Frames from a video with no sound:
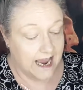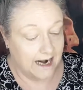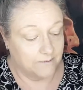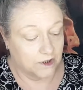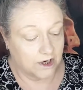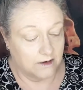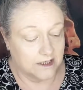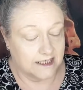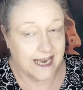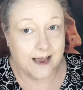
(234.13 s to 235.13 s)
and I'm just going
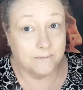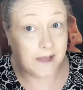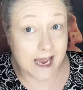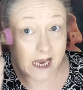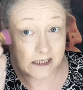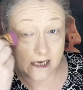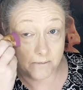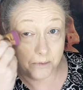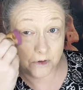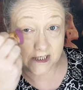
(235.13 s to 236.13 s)
to tap that
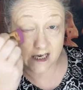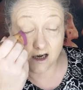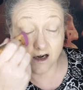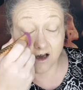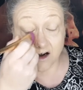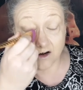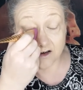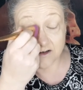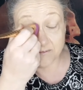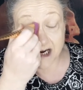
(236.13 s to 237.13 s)
and put it
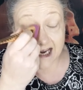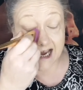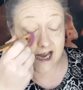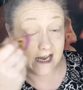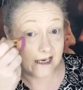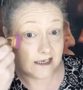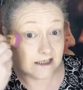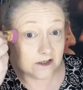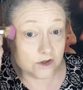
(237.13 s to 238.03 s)
along my eyes